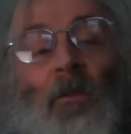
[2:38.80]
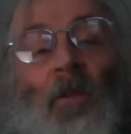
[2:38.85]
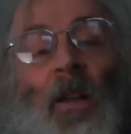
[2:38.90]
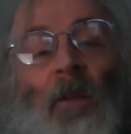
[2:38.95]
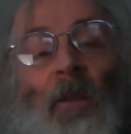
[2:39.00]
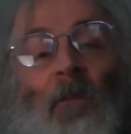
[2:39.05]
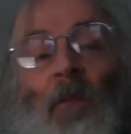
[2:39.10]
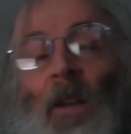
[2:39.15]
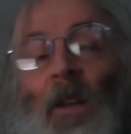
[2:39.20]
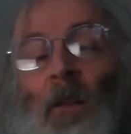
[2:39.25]

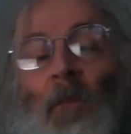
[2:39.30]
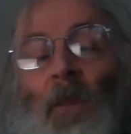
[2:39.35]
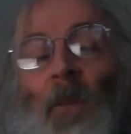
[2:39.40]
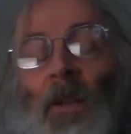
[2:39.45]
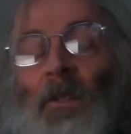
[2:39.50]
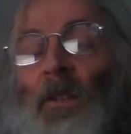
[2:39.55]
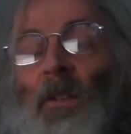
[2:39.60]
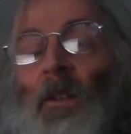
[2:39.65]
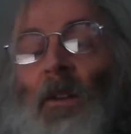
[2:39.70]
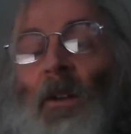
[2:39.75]
that very
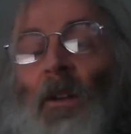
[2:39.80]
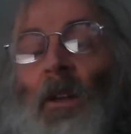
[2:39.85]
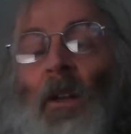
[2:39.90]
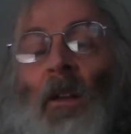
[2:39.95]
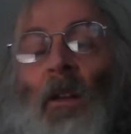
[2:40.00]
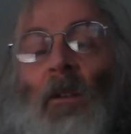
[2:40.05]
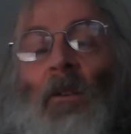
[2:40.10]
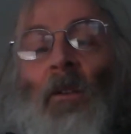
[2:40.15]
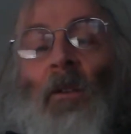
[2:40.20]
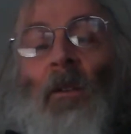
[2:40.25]
basic
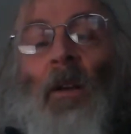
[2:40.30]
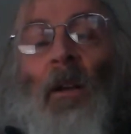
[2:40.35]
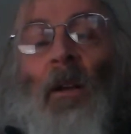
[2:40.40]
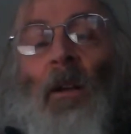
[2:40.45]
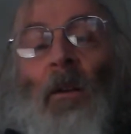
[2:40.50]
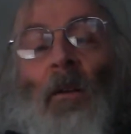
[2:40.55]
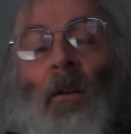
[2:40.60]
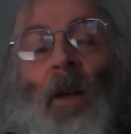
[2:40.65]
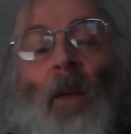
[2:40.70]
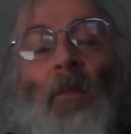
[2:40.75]

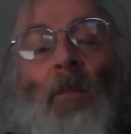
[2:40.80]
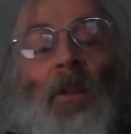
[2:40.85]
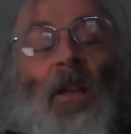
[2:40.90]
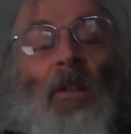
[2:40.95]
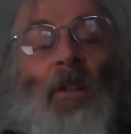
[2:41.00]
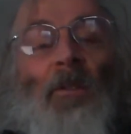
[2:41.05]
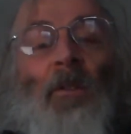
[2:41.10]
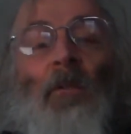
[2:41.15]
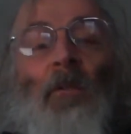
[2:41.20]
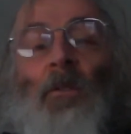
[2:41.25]

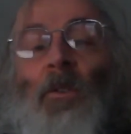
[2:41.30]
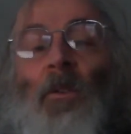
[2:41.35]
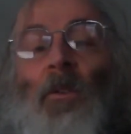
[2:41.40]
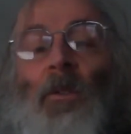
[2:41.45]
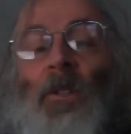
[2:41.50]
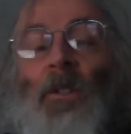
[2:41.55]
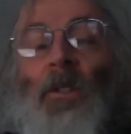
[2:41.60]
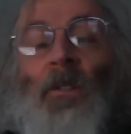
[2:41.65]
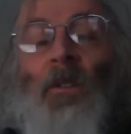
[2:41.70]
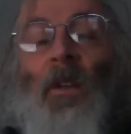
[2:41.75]
application of
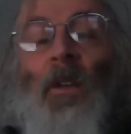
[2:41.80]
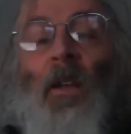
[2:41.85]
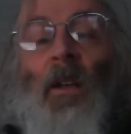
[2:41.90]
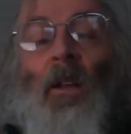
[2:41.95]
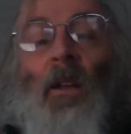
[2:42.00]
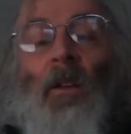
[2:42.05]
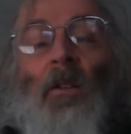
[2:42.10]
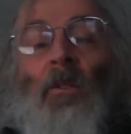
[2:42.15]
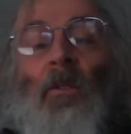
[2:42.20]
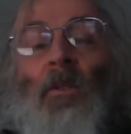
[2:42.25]
sources,
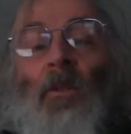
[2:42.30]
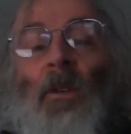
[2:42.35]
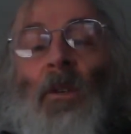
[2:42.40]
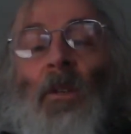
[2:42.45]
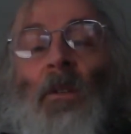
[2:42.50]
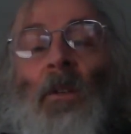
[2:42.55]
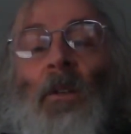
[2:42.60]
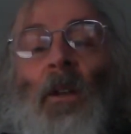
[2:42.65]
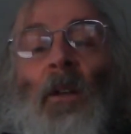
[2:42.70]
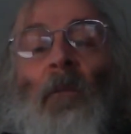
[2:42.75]
you
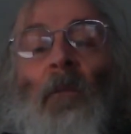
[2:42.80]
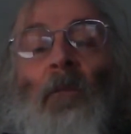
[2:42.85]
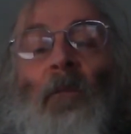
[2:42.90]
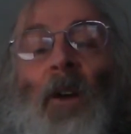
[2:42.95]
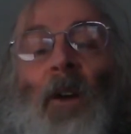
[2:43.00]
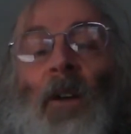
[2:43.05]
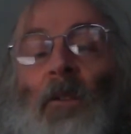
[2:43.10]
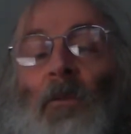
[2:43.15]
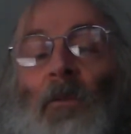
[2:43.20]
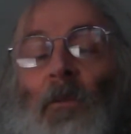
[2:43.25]
can find